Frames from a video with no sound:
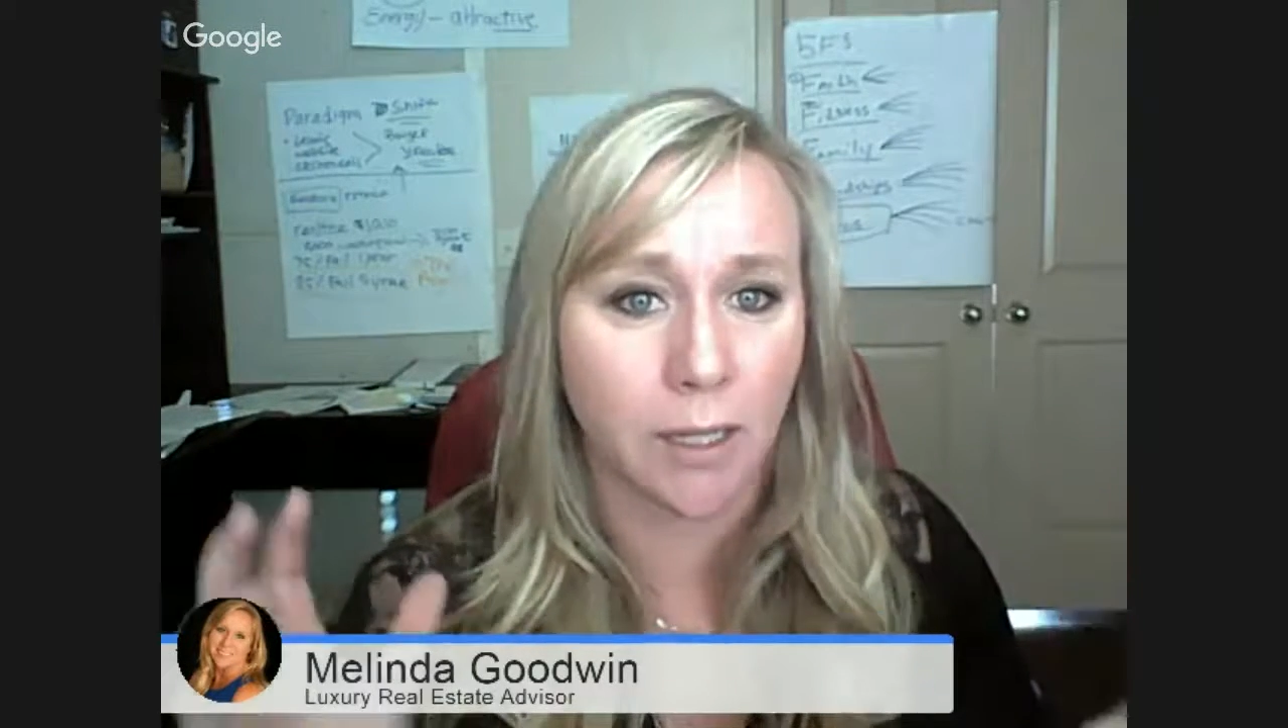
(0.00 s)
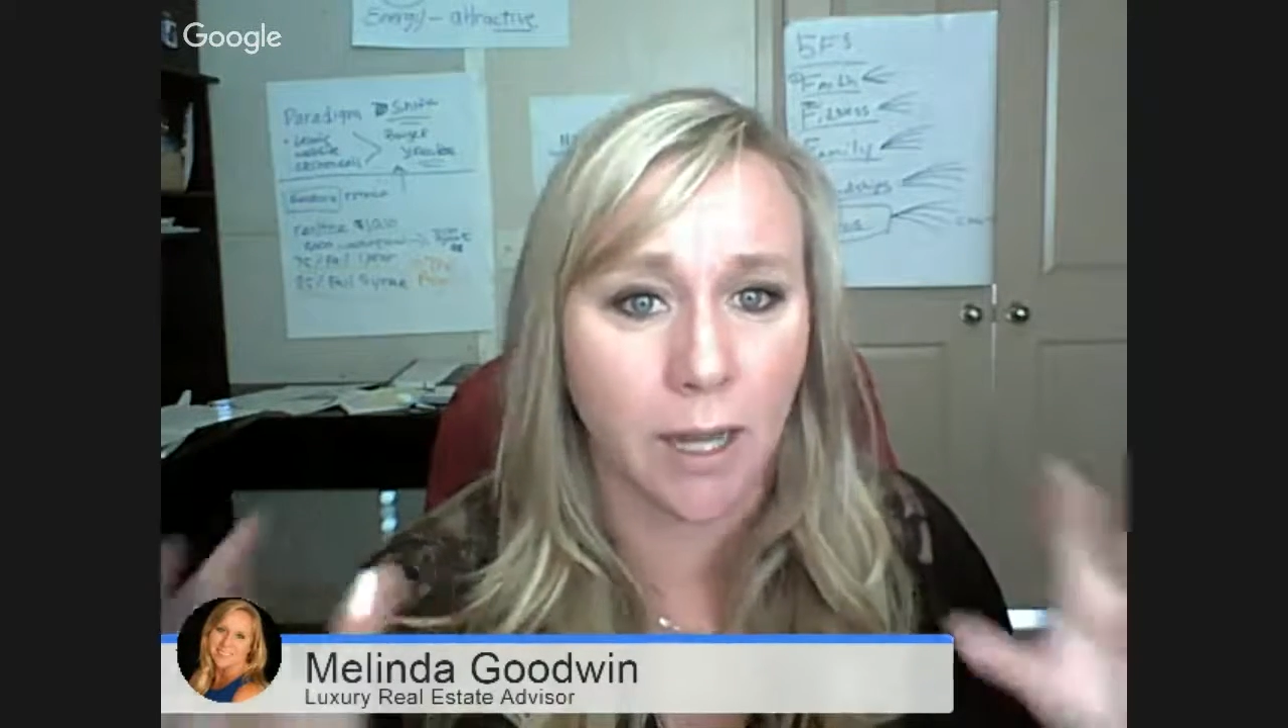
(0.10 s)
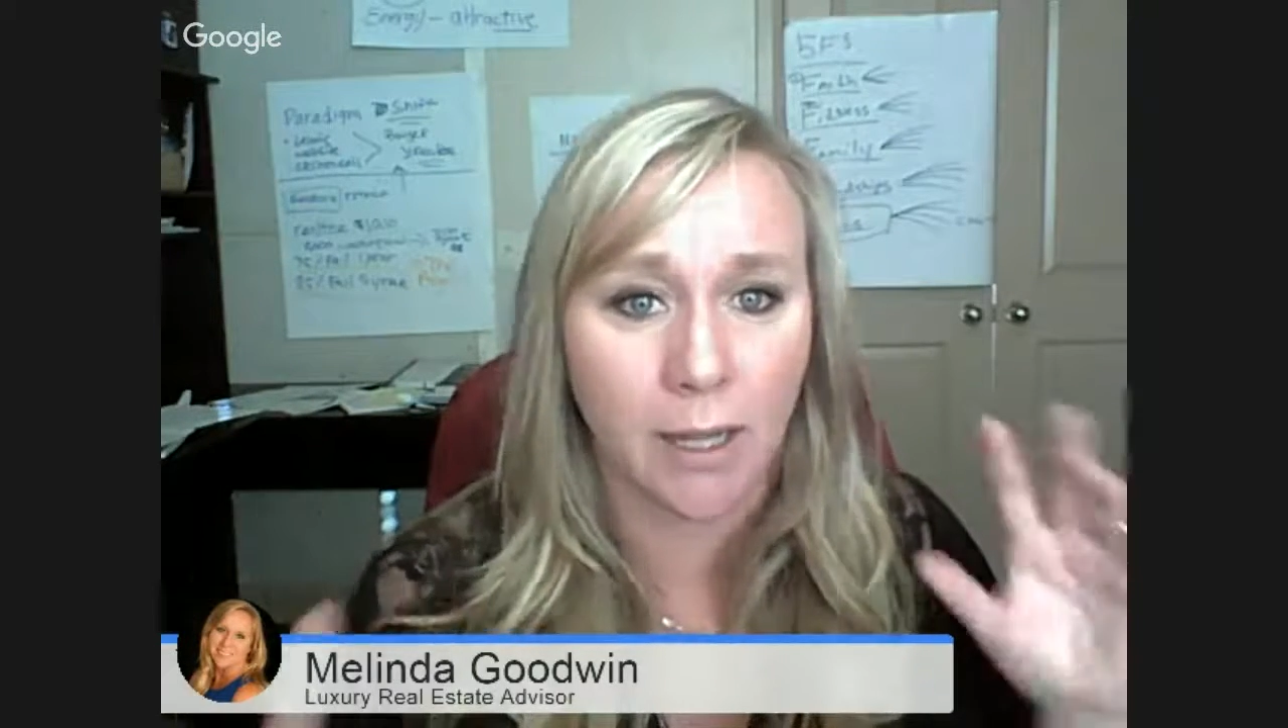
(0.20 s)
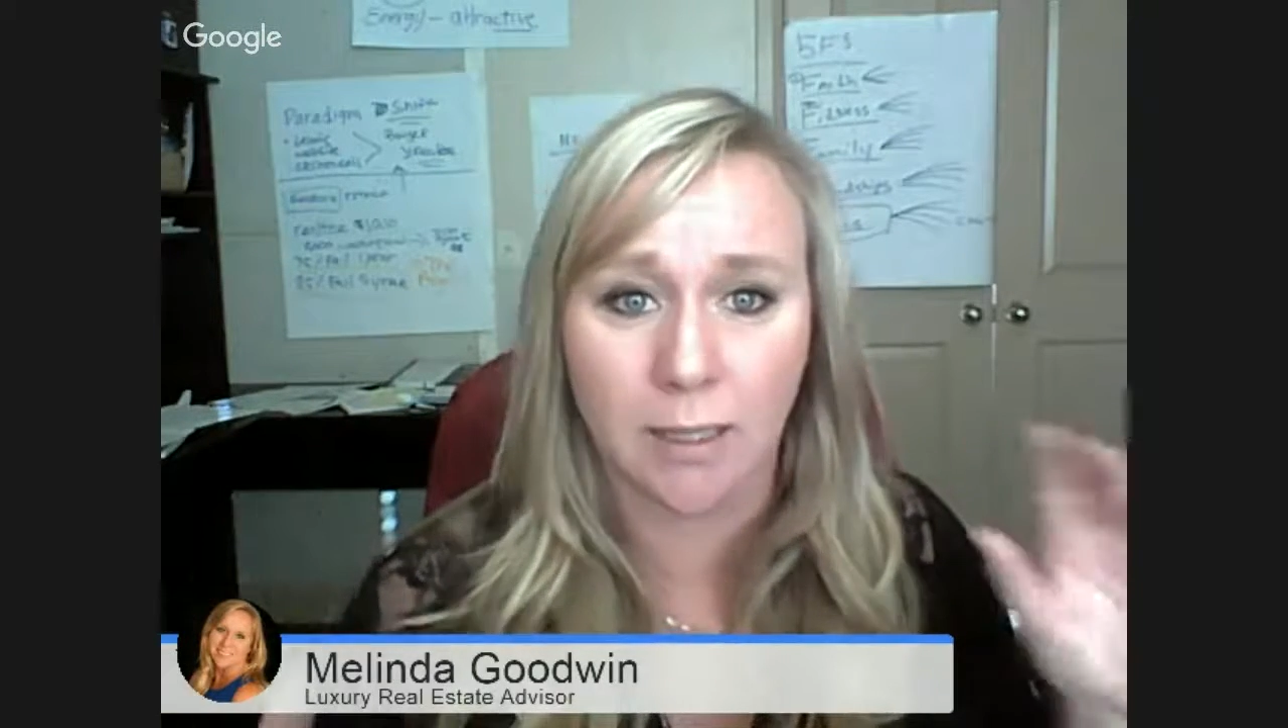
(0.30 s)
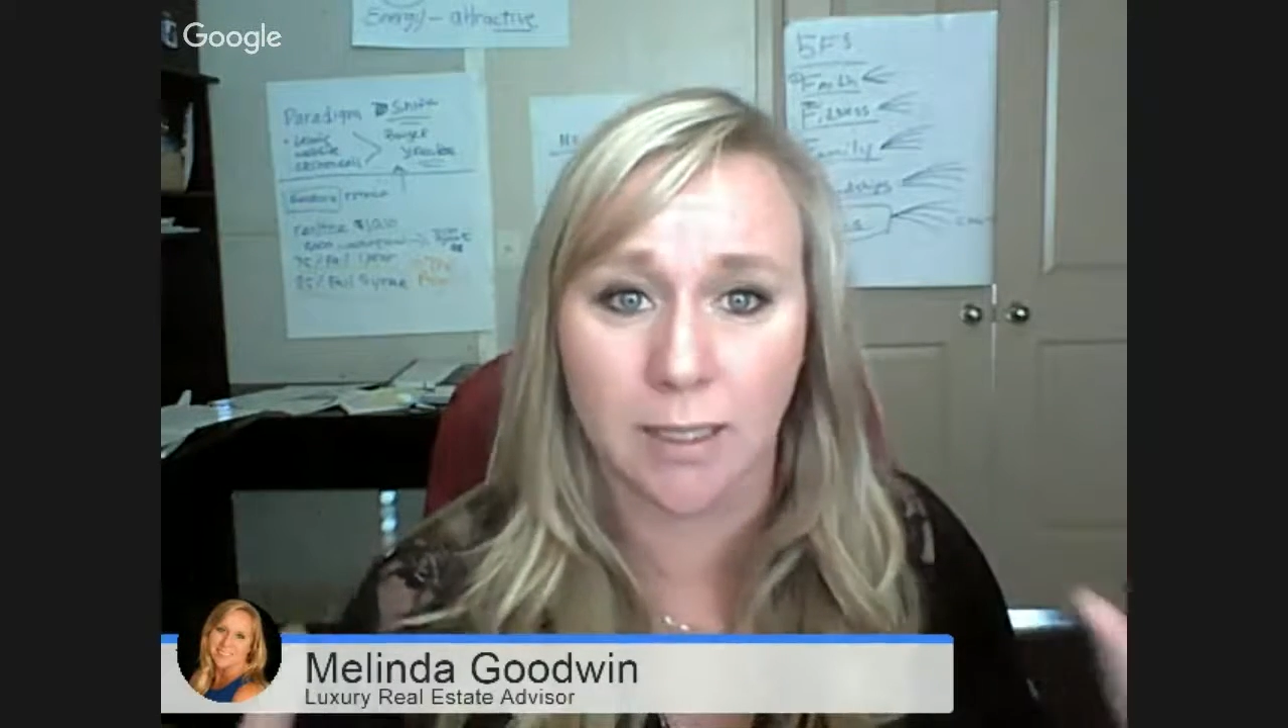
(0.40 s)

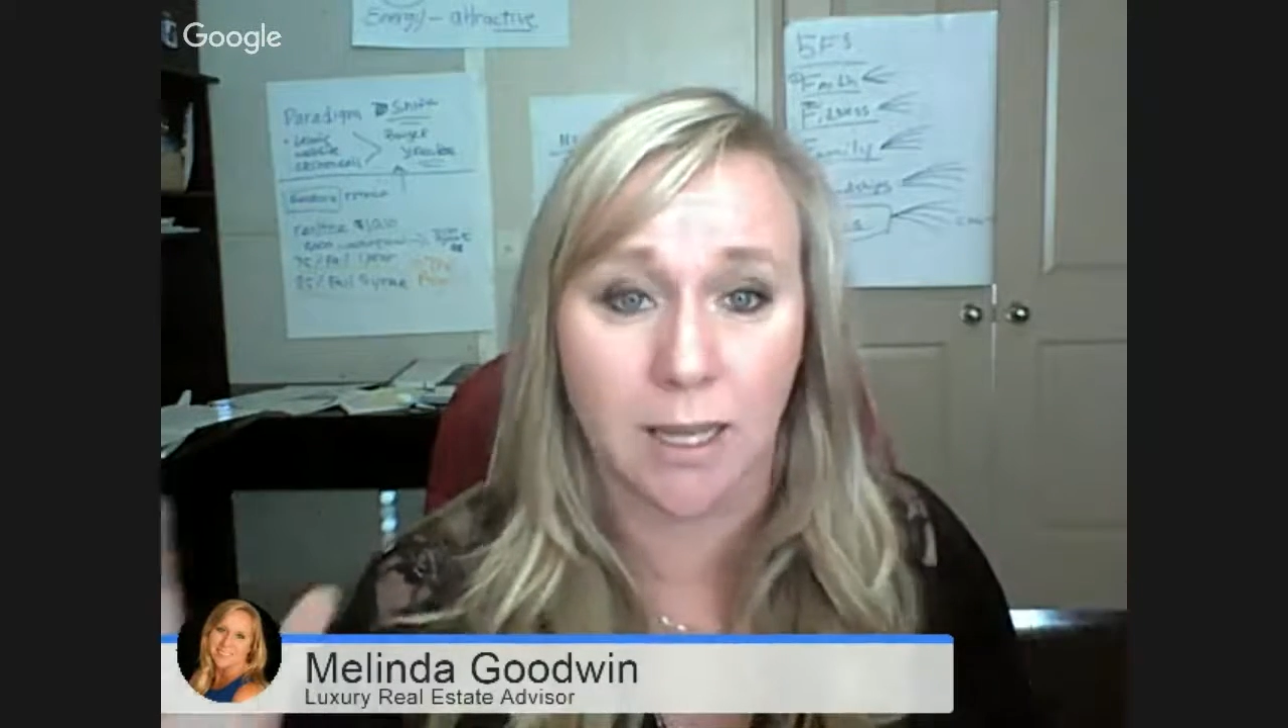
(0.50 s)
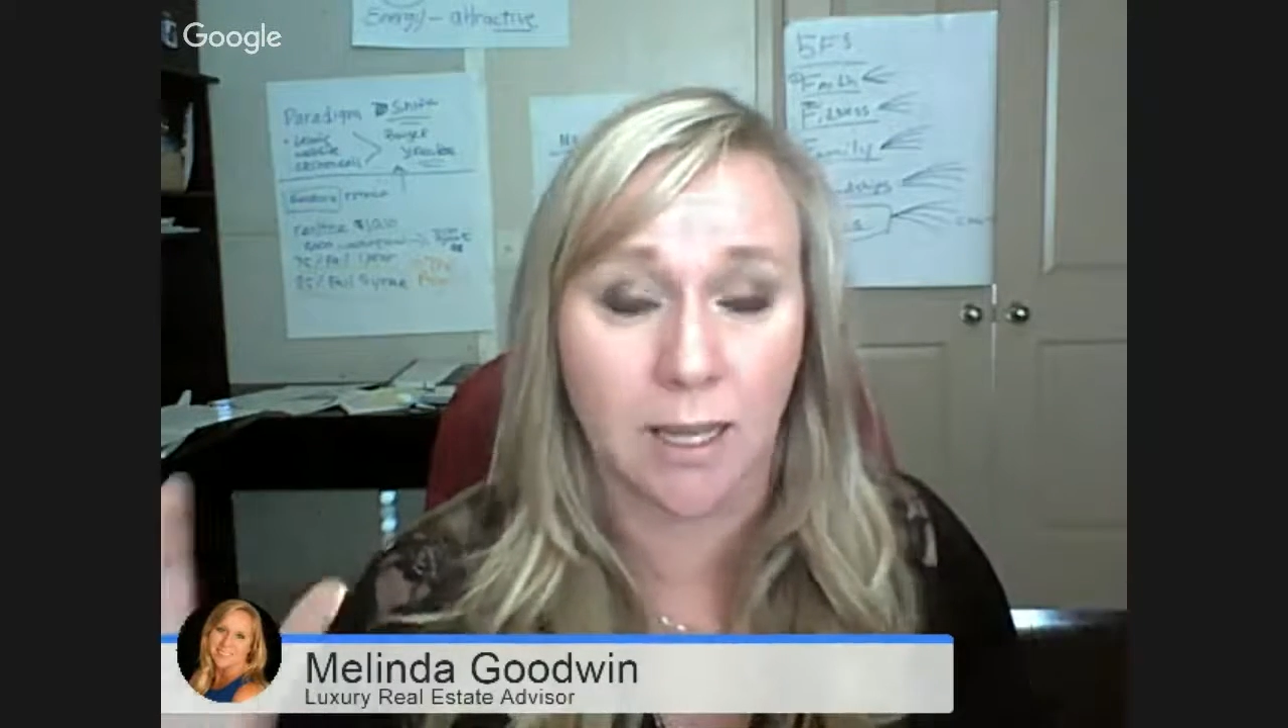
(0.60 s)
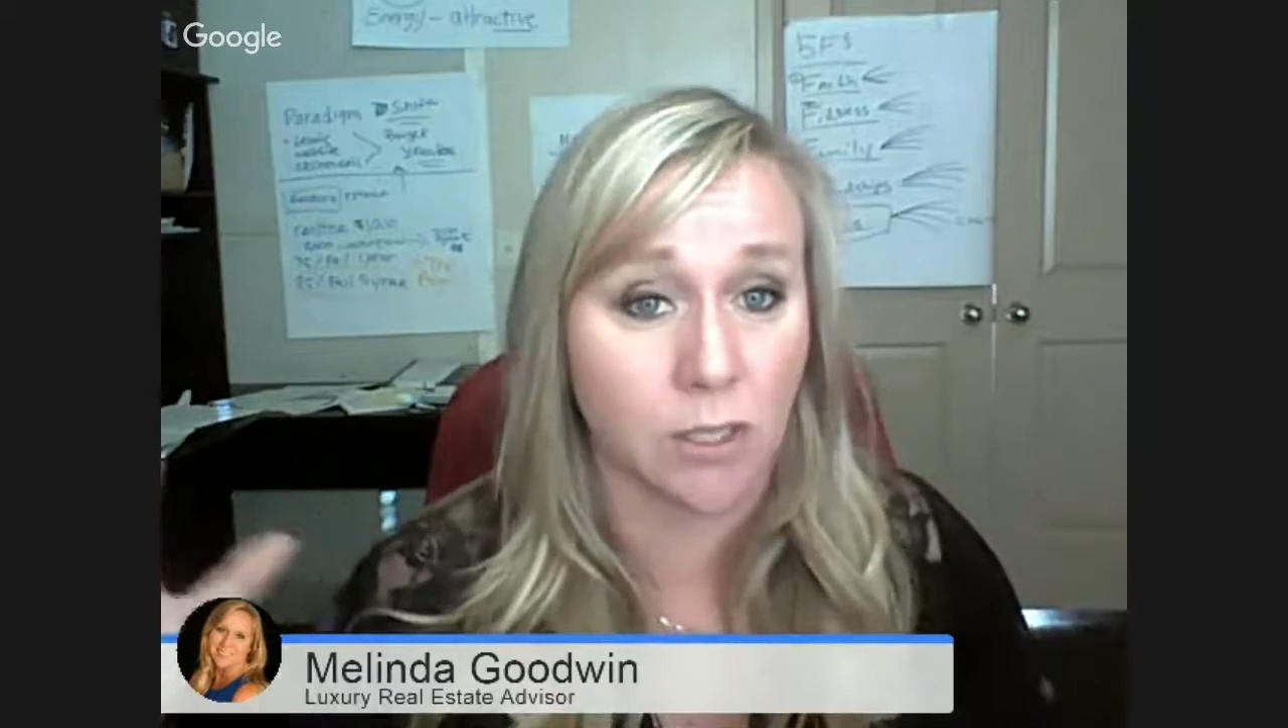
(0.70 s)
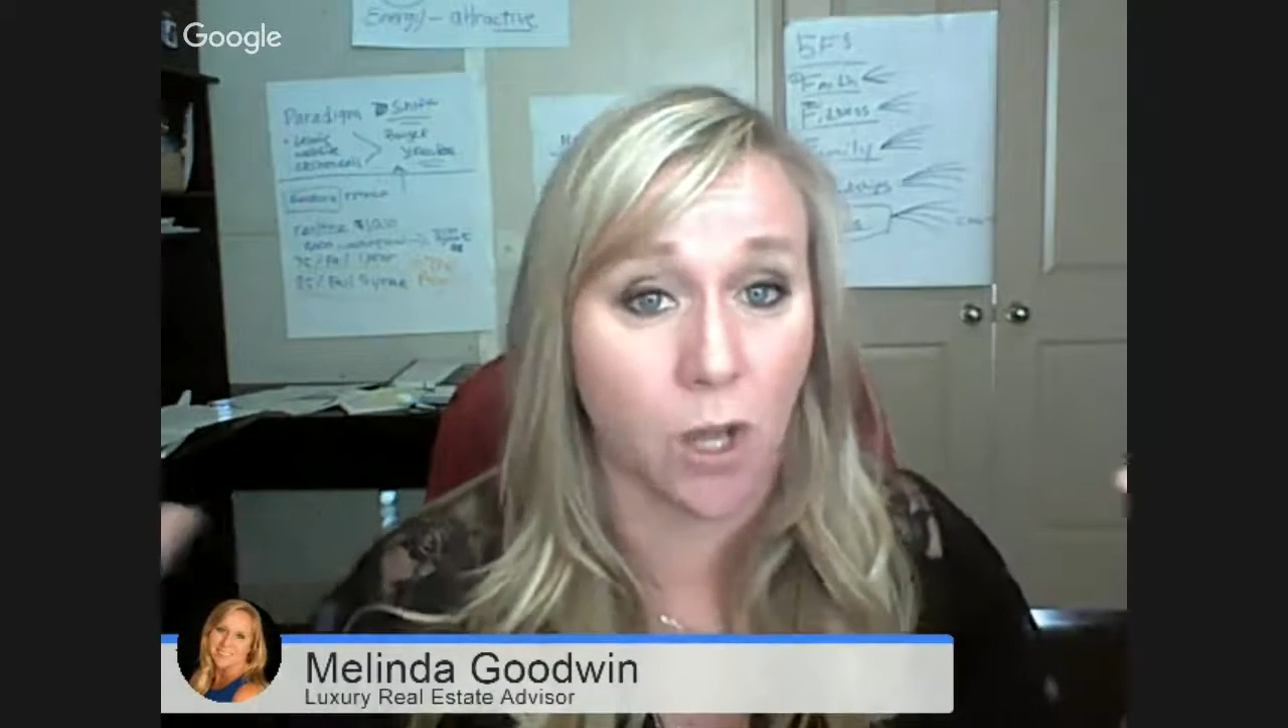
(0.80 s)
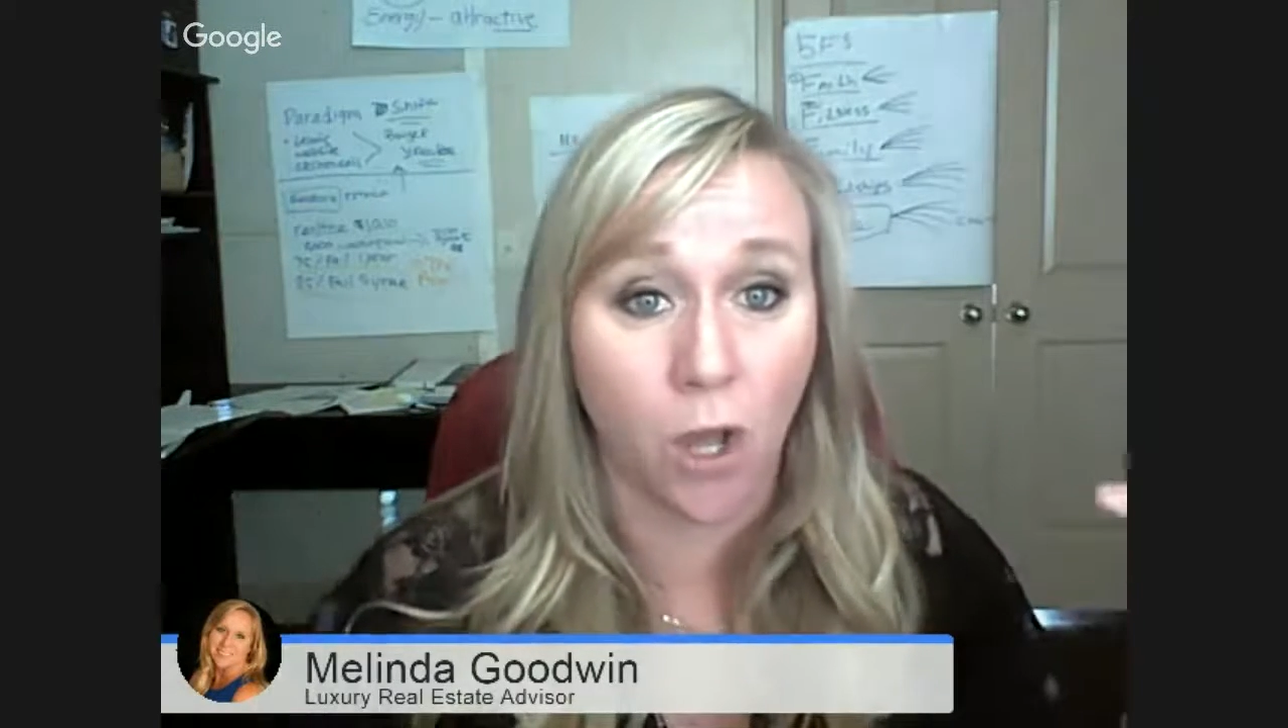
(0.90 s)
guy that has